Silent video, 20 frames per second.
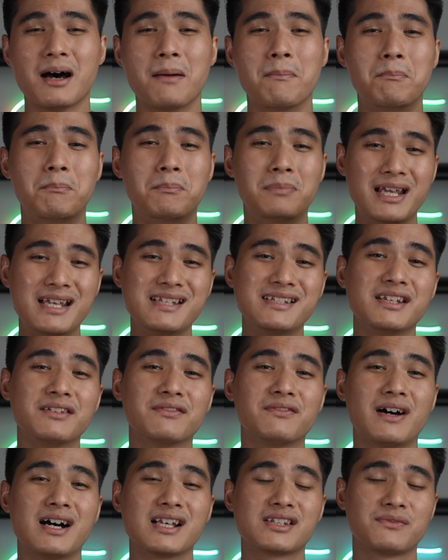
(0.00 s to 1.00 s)
are blazing
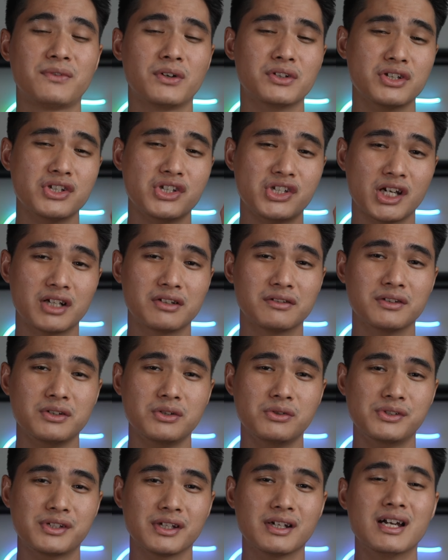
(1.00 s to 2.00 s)
fast for the general
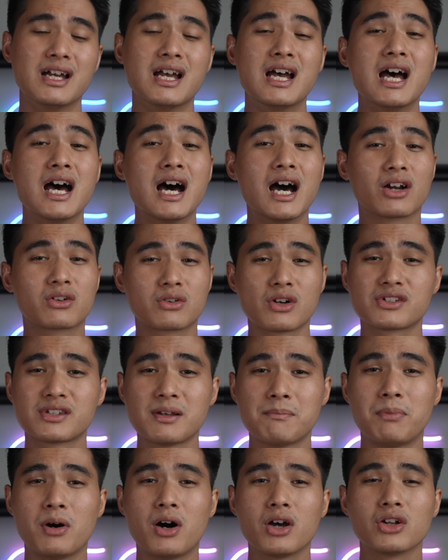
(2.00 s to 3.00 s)
user. Across the
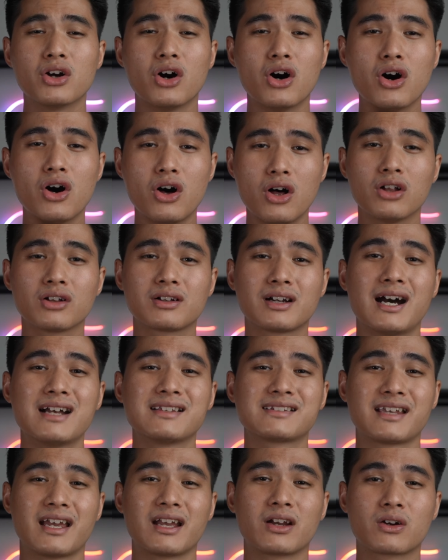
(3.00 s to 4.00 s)
board, all
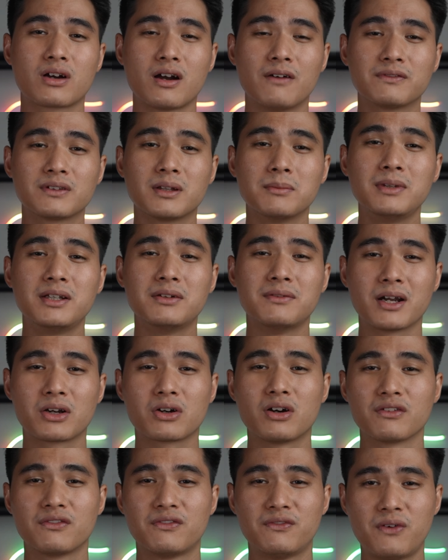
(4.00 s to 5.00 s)
cards can comfortably
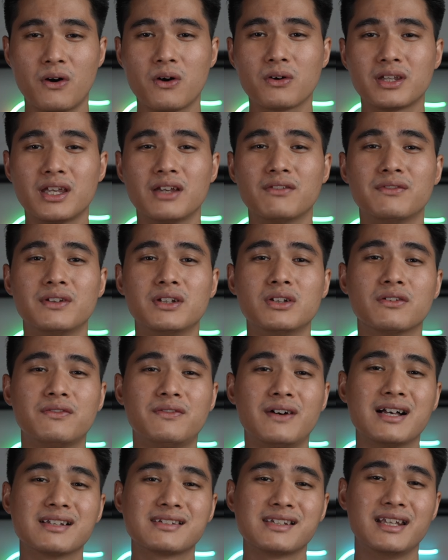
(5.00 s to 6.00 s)
record 4K video
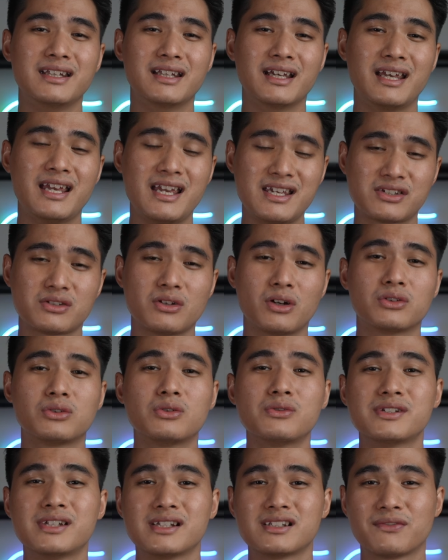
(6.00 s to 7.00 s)
files in the
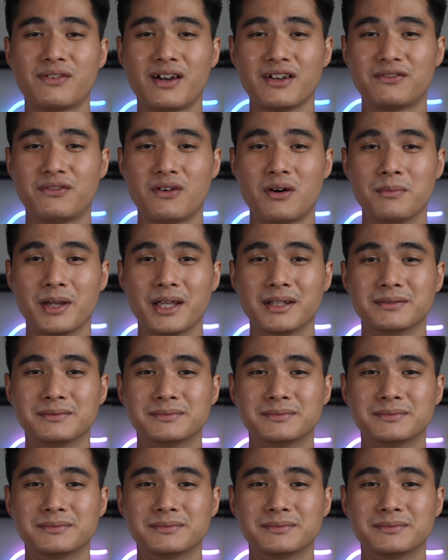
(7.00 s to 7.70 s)
H.265 format.